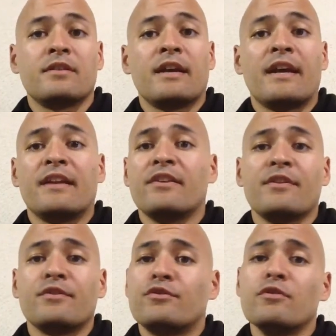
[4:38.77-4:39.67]
And
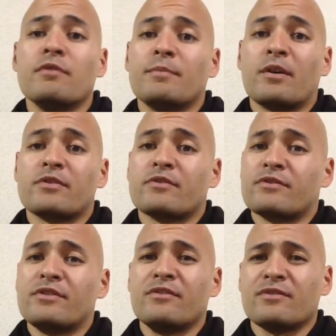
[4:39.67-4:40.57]
nothing to do with martial
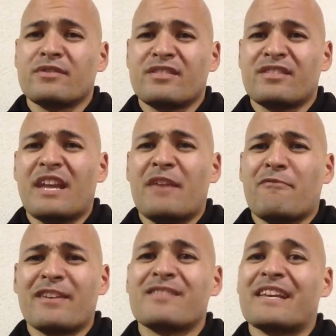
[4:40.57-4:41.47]
arts. You don't say
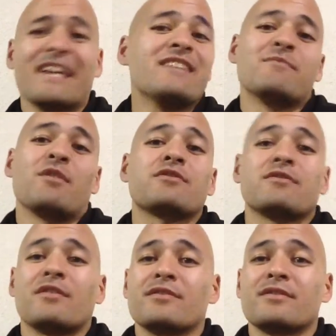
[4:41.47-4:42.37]
wrestling is a
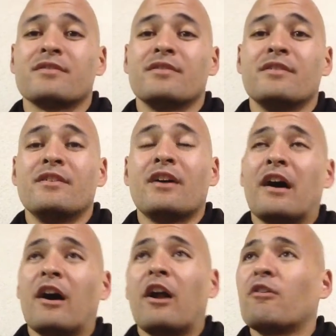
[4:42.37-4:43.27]
martial arts.
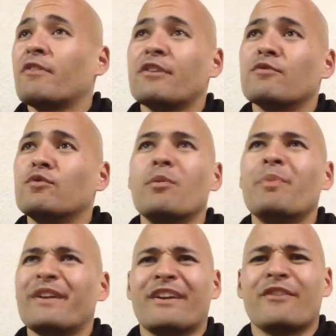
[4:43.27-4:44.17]
I don't hear
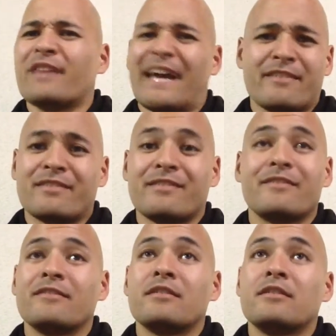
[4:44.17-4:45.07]
nobody hear that.
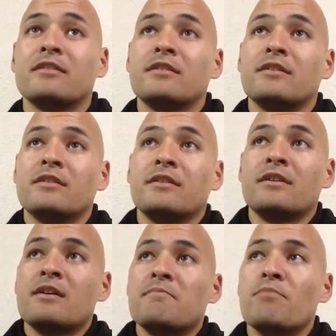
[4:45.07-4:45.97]

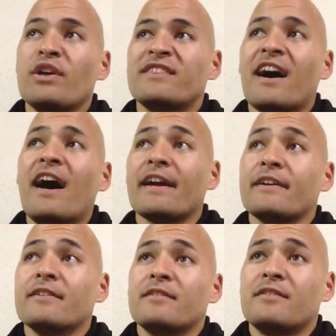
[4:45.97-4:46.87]
Muay Thai.
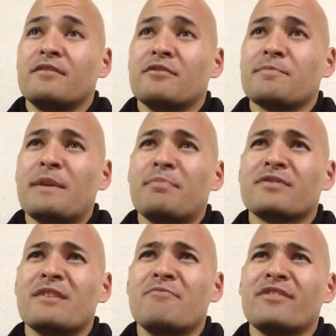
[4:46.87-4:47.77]
If people
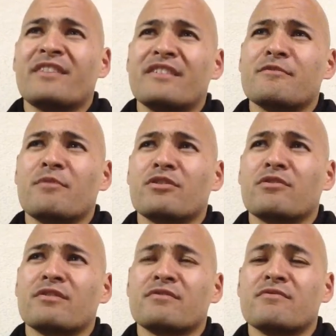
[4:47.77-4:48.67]
say Muay Thai is a martial
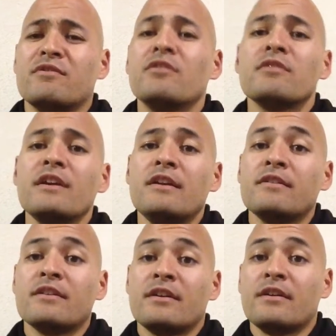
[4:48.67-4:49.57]
arts. Literally,
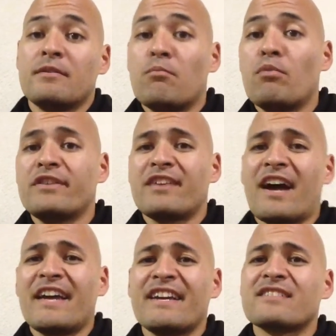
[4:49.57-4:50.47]
Muay
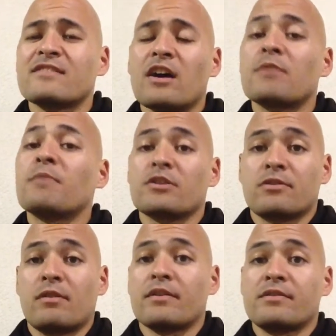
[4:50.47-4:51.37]
Thai is not a
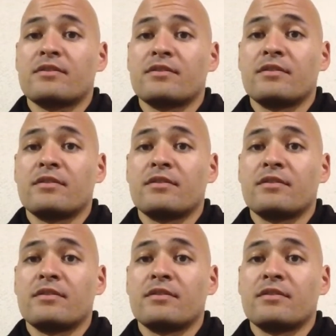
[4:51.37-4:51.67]
martial arts.